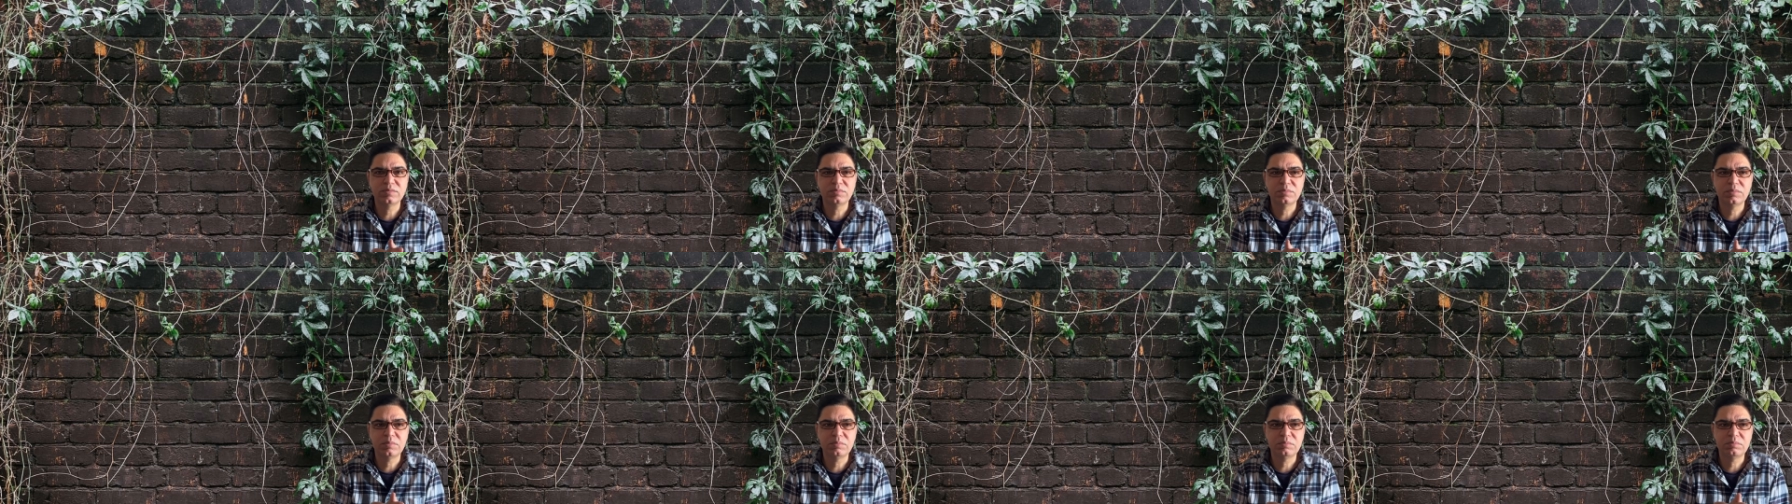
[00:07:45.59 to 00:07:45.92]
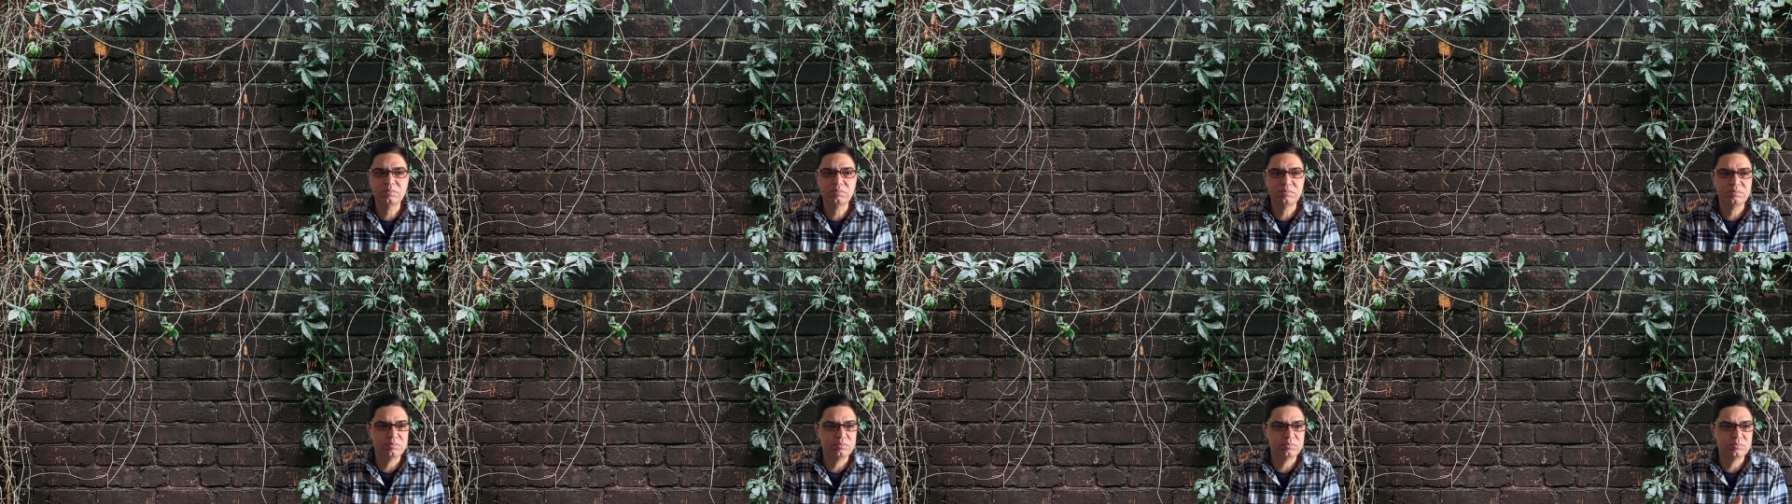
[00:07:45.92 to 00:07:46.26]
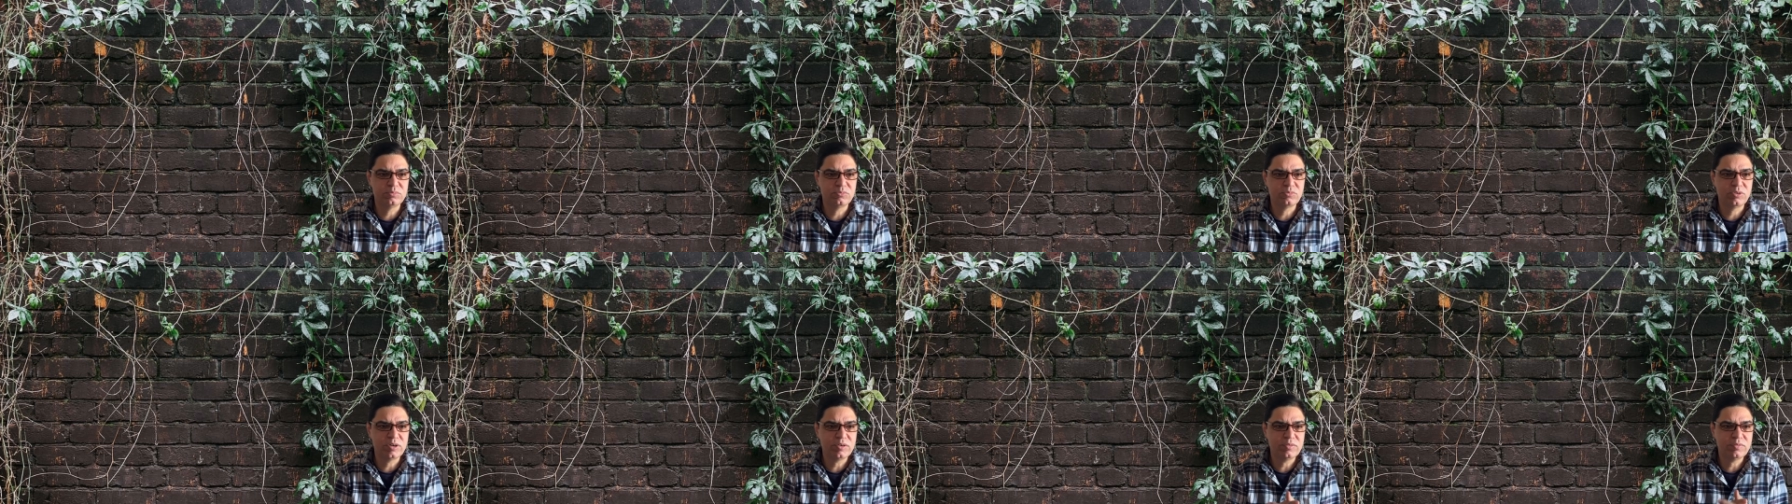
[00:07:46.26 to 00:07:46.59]

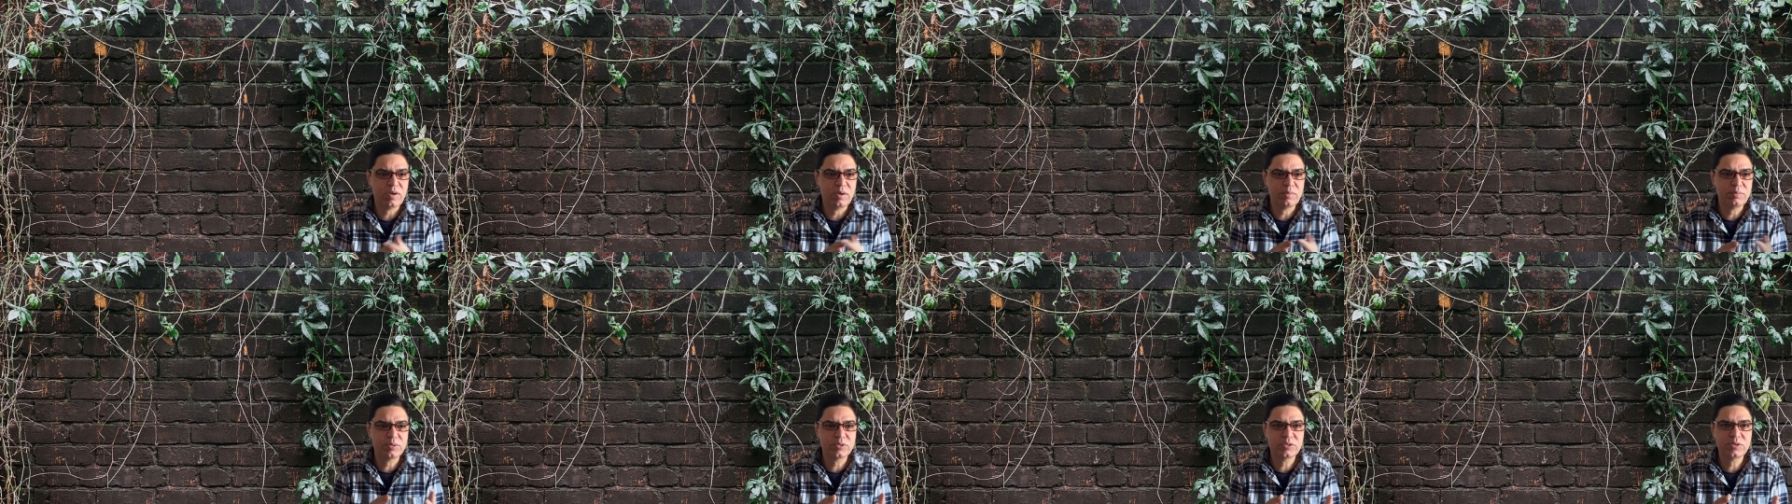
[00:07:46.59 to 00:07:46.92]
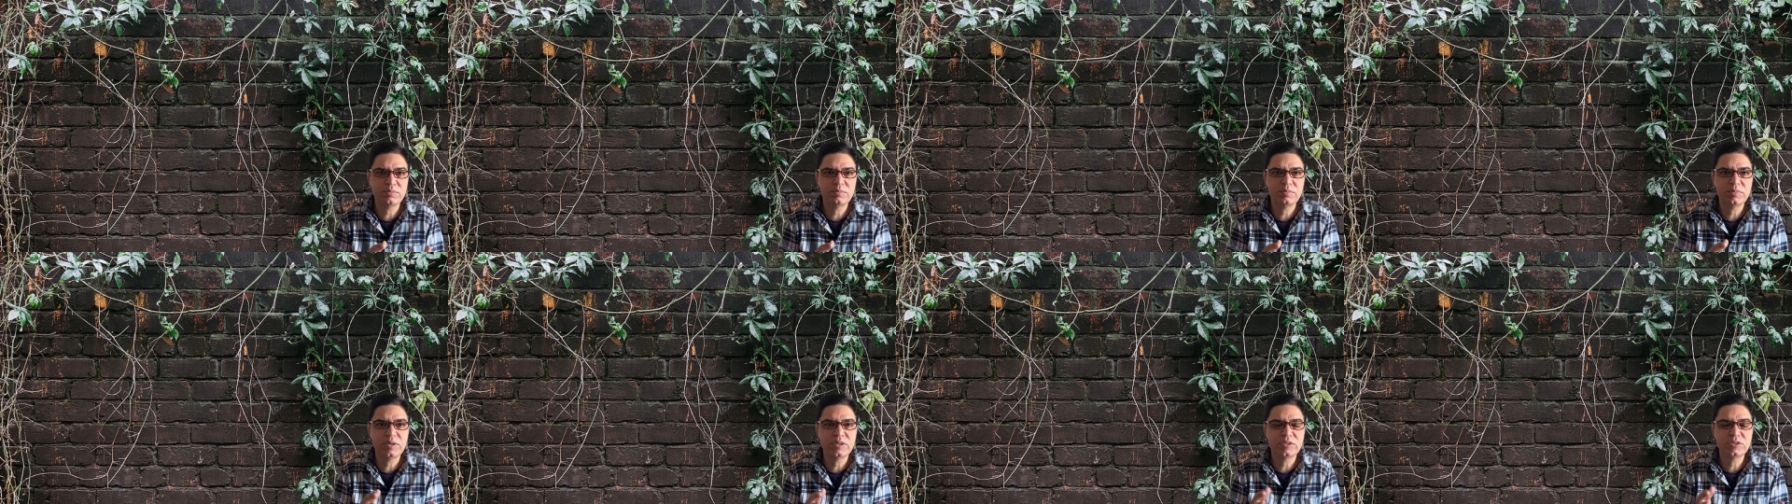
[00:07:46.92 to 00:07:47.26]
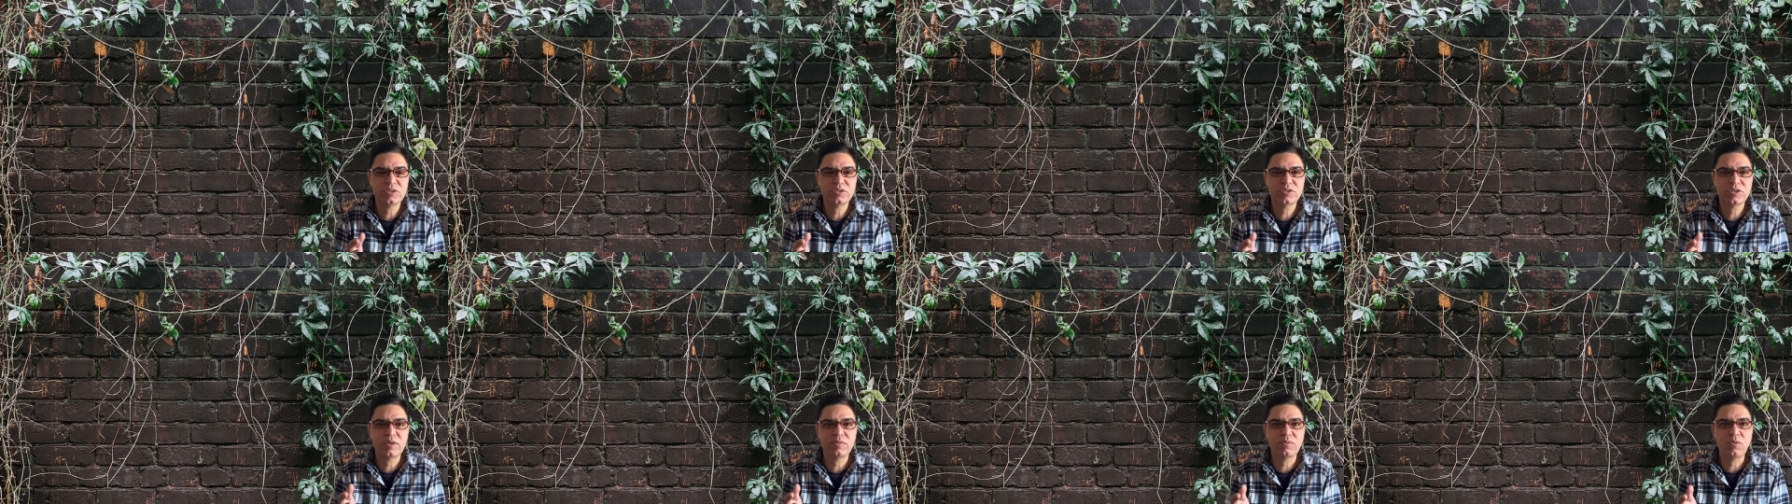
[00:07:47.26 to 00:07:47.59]
25% may
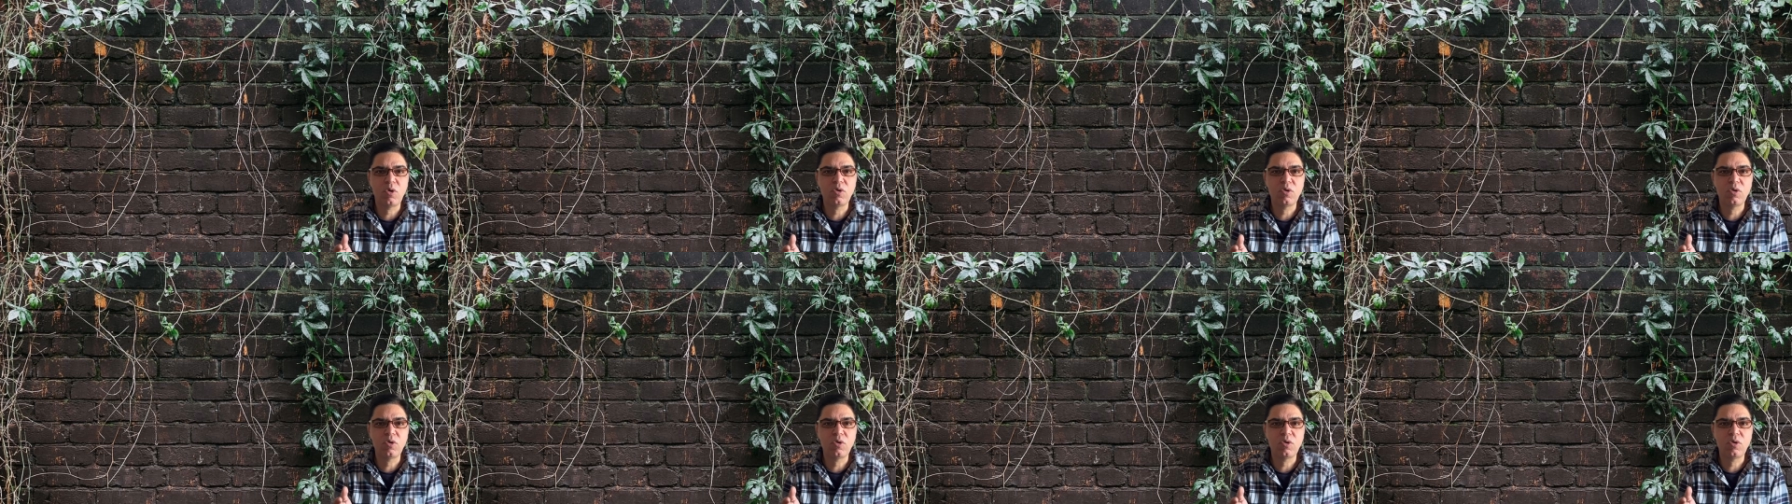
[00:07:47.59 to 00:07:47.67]
just have